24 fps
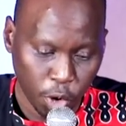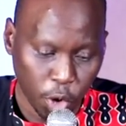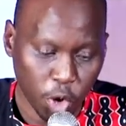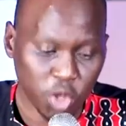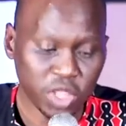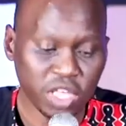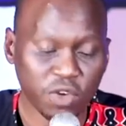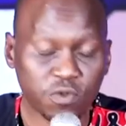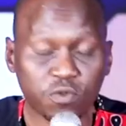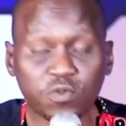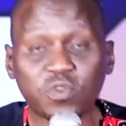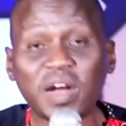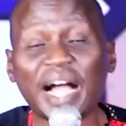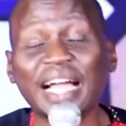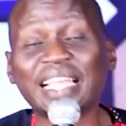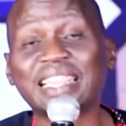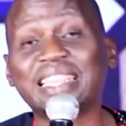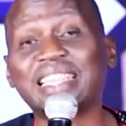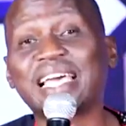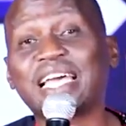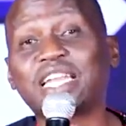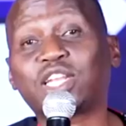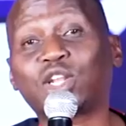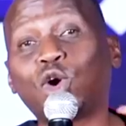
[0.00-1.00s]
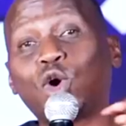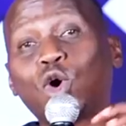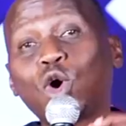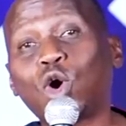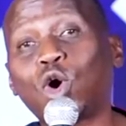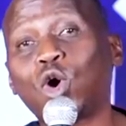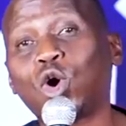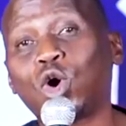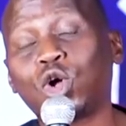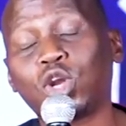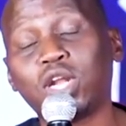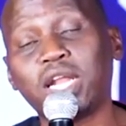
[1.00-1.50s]
Or the fact that
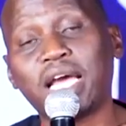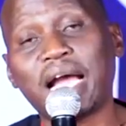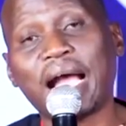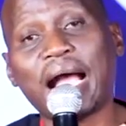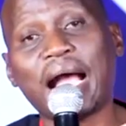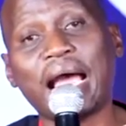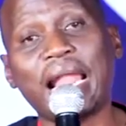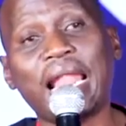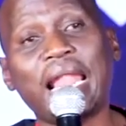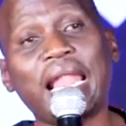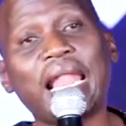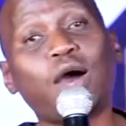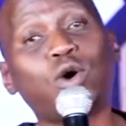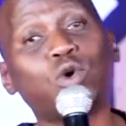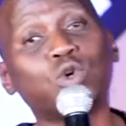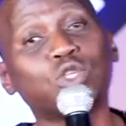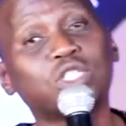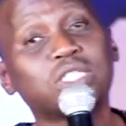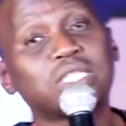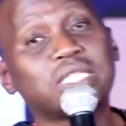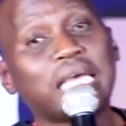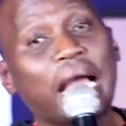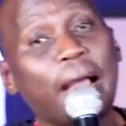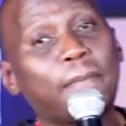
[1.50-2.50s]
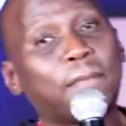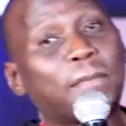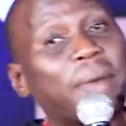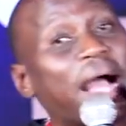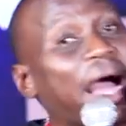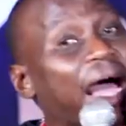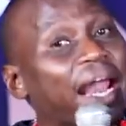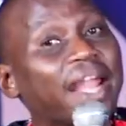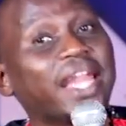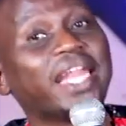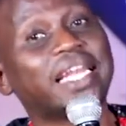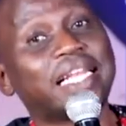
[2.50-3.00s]
God allows,
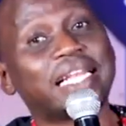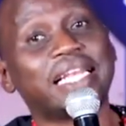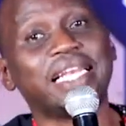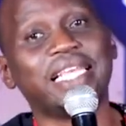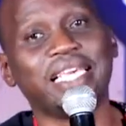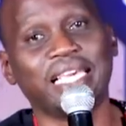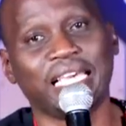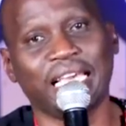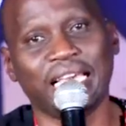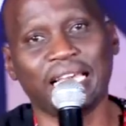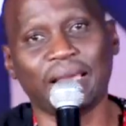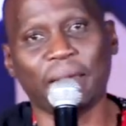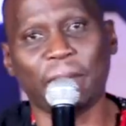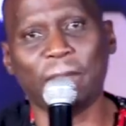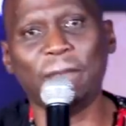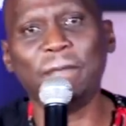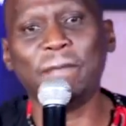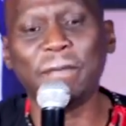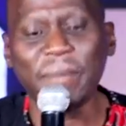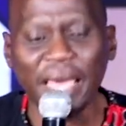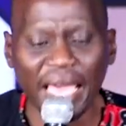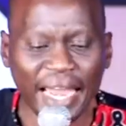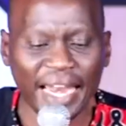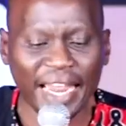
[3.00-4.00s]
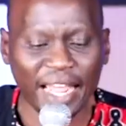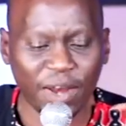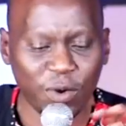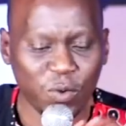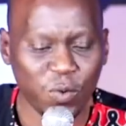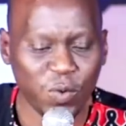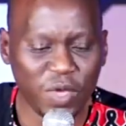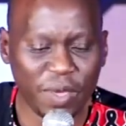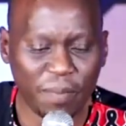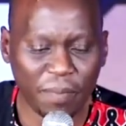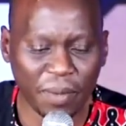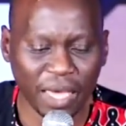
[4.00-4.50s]
apparently, men
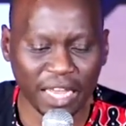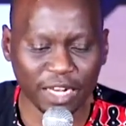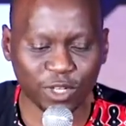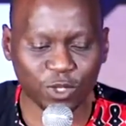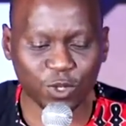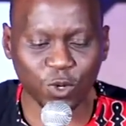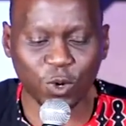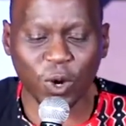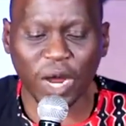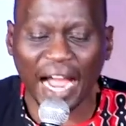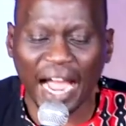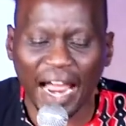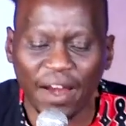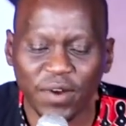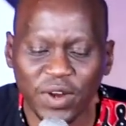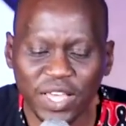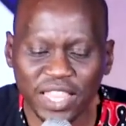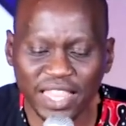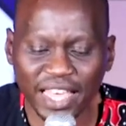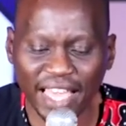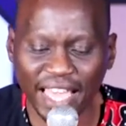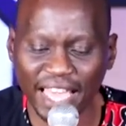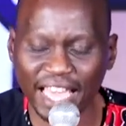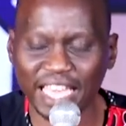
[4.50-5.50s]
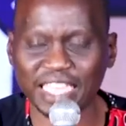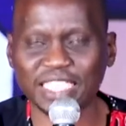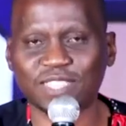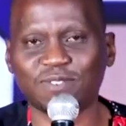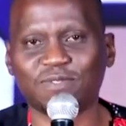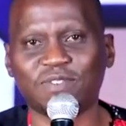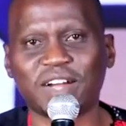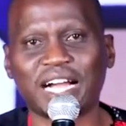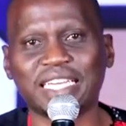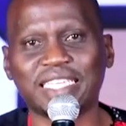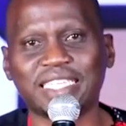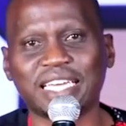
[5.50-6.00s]
and women to carry the X
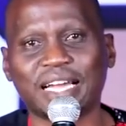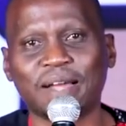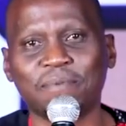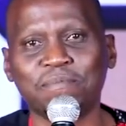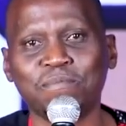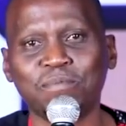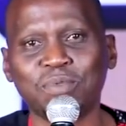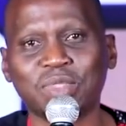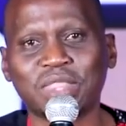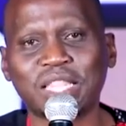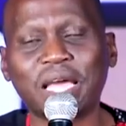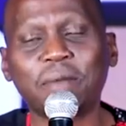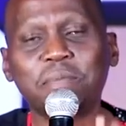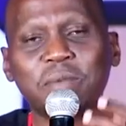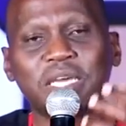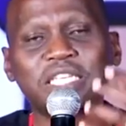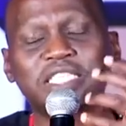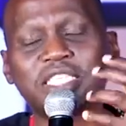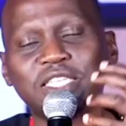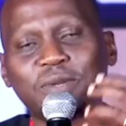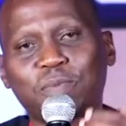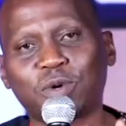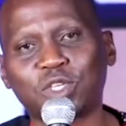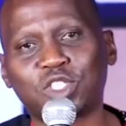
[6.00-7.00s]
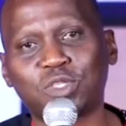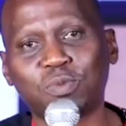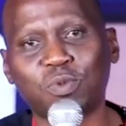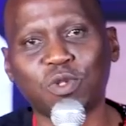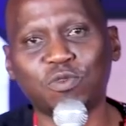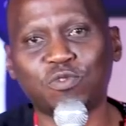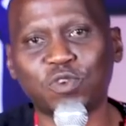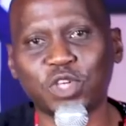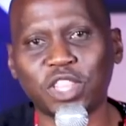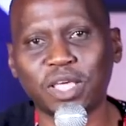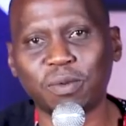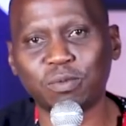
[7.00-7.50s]
factor that makes it
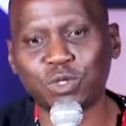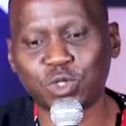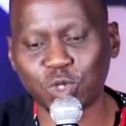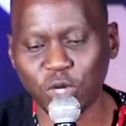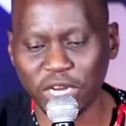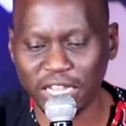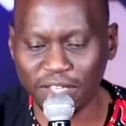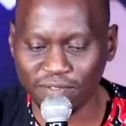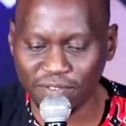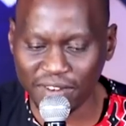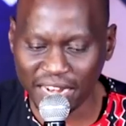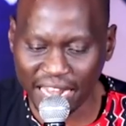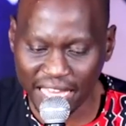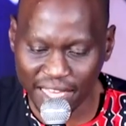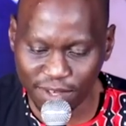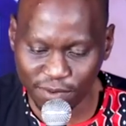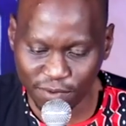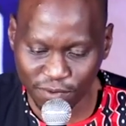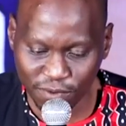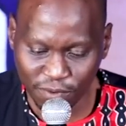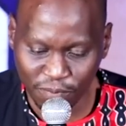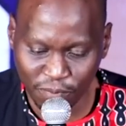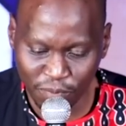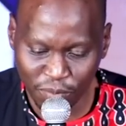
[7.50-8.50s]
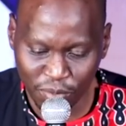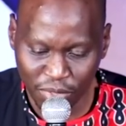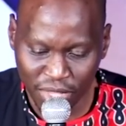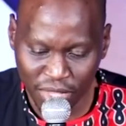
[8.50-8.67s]
possible for them to live life